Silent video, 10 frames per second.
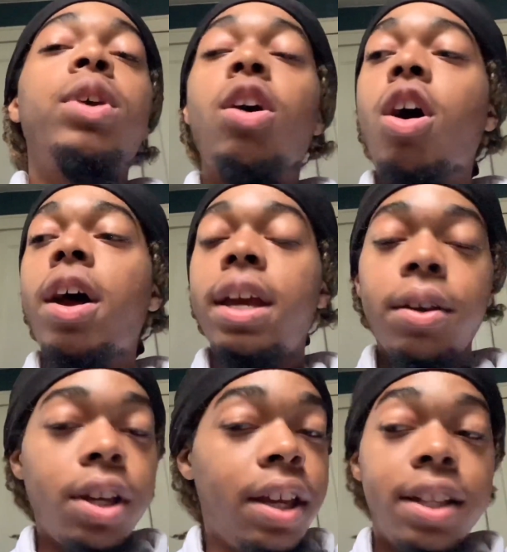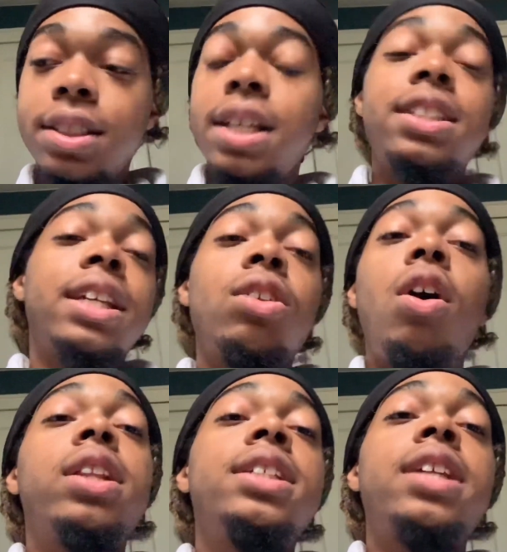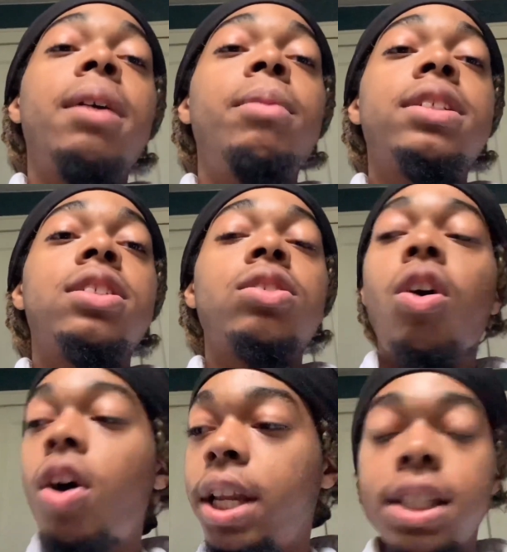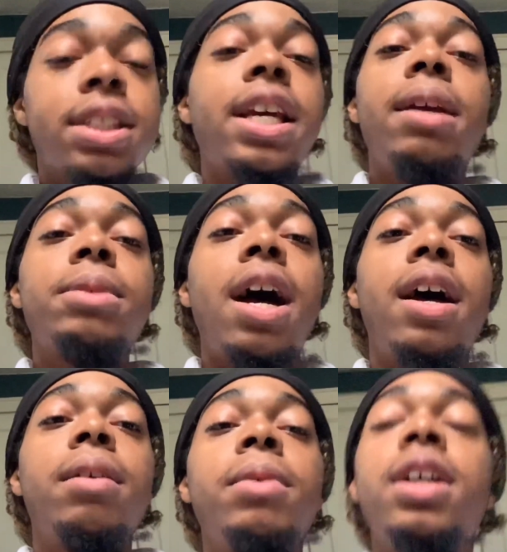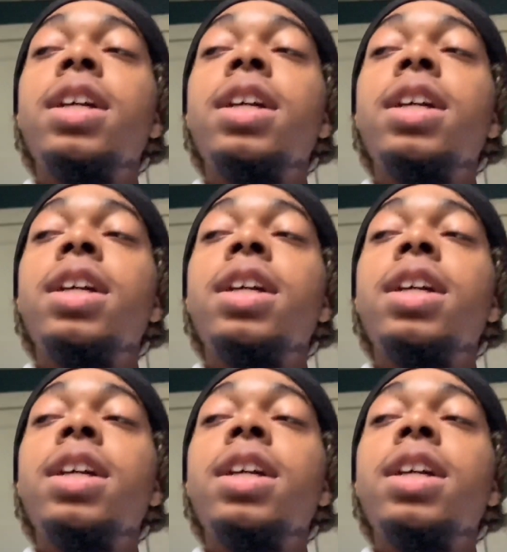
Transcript: We all exist in all these dimensions, all at the same time.